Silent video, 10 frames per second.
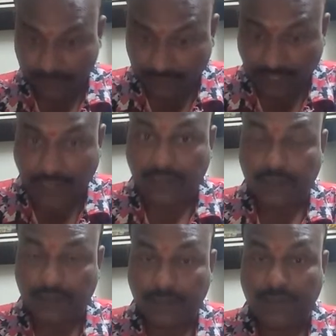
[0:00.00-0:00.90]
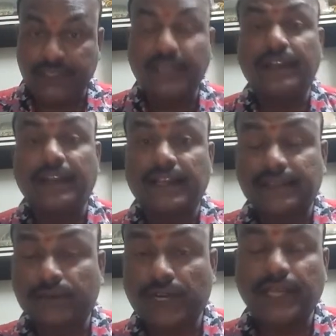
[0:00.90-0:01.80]
in the present
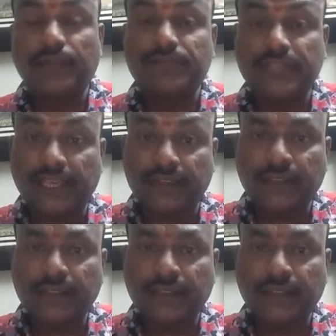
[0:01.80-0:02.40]
class, what I am saying